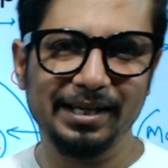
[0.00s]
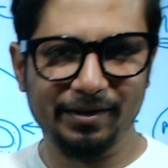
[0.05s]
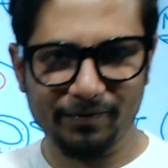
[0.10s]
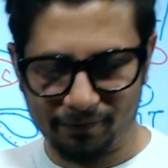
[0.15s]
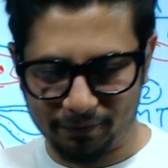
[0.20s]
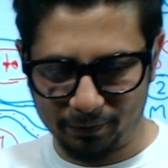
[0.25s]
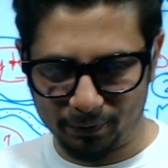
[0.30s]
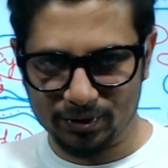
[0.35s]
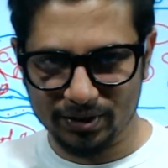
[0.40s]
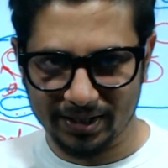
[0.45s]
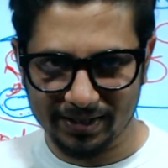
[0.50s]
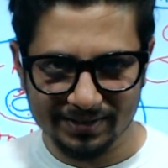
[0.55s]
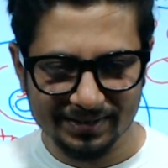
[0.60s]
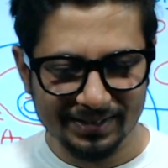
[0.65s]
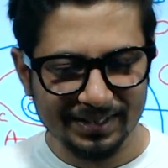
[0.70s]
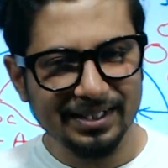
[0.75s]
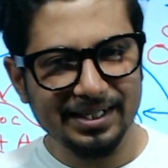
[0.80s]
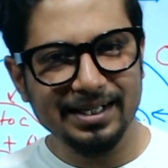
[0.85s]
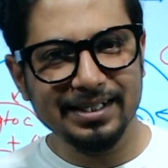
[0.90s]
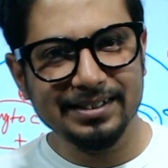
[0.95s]
in future
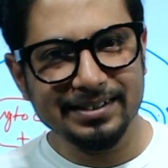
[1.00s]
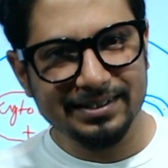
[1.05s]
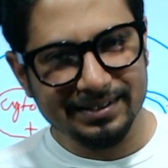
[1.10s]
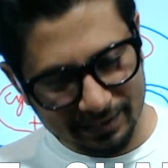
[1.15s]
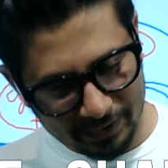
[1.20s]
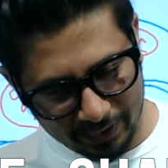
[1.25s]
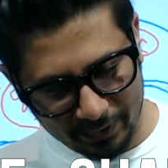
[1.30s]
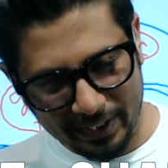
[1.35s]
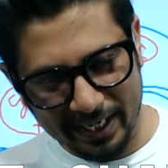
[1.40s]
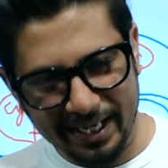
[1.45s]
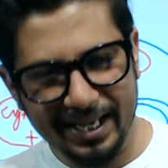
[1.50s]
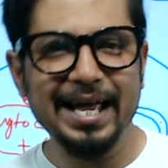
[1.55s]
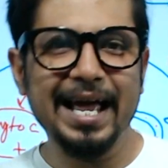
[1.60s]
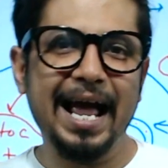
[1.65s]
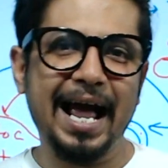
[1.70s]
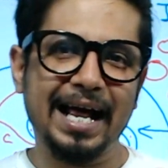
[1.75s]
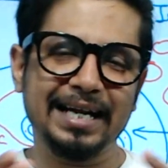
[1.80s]
okay